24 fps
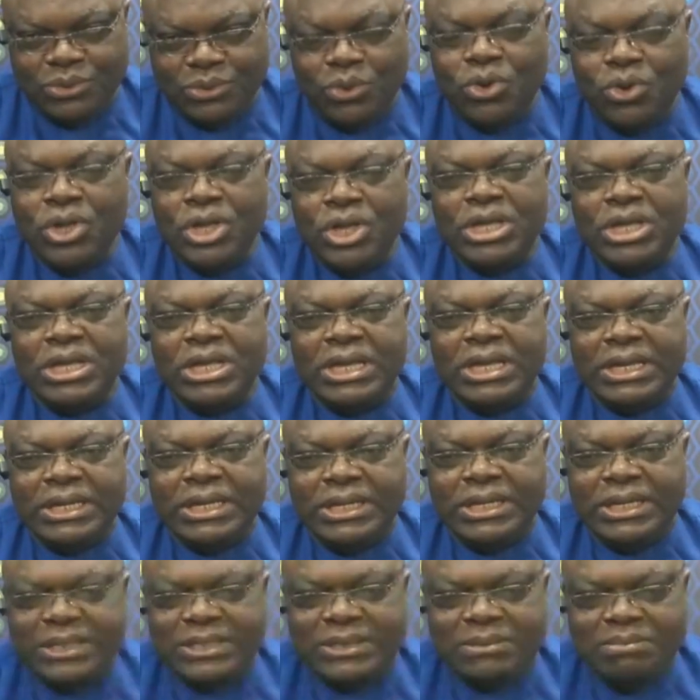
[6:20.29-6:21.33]
So
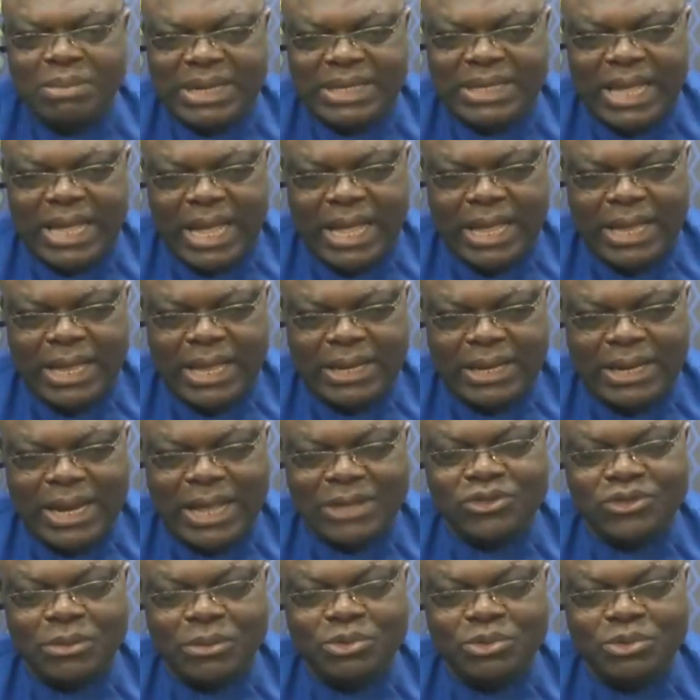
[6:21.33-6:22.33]
this matter, now